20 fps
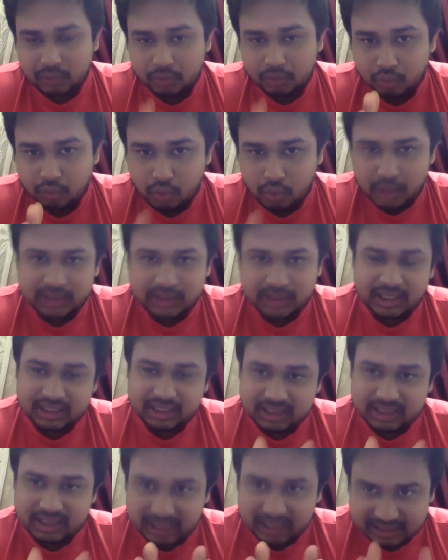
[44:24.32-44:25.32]
one thing
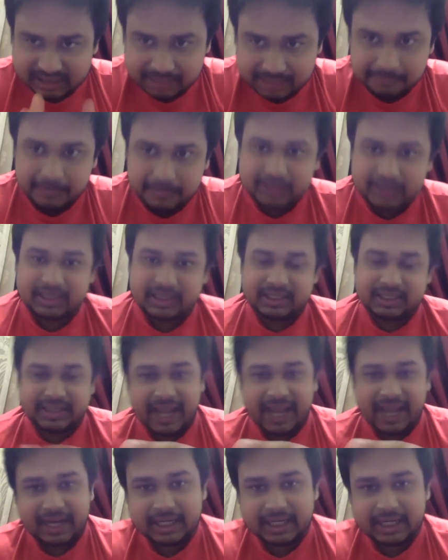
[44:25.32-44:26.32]
is discipline. The
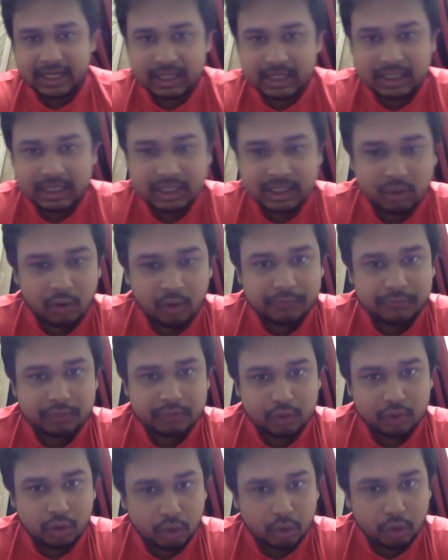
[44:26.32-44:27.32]
tactically, you have
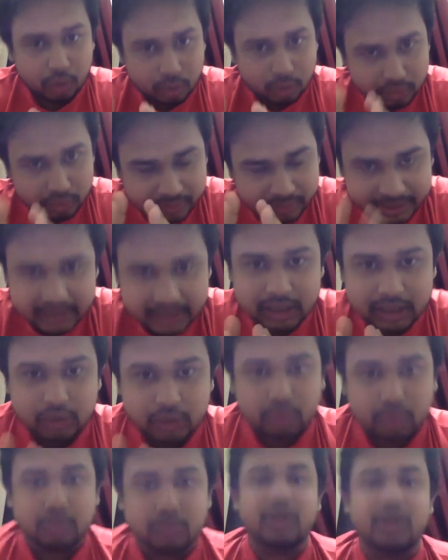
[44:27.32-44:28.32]
to go really
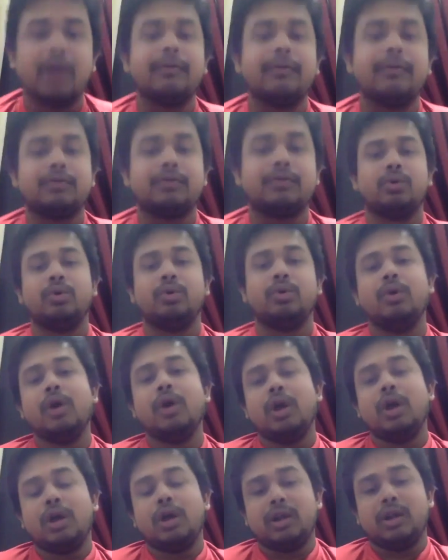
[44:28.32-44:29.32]
good. You have to
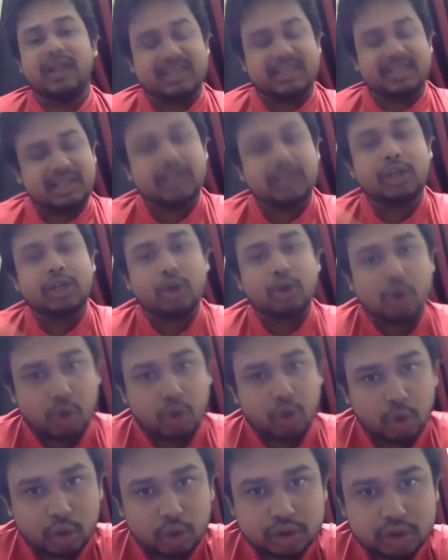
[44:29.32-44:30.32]
listen to your
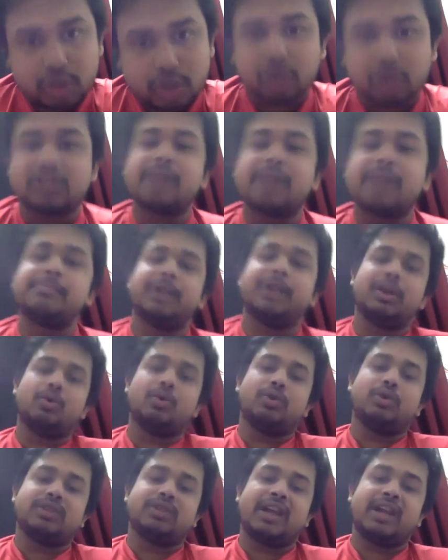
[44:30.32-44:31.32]
coach or somebody
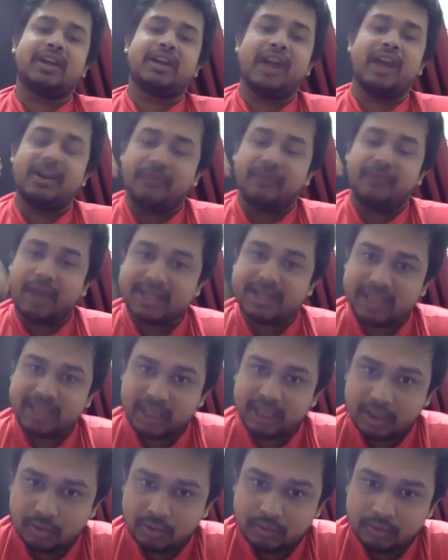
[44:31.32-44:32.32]
who is advising
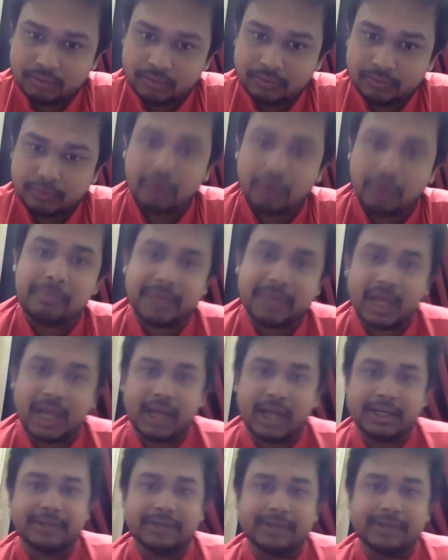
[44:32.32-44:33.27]
you from behind.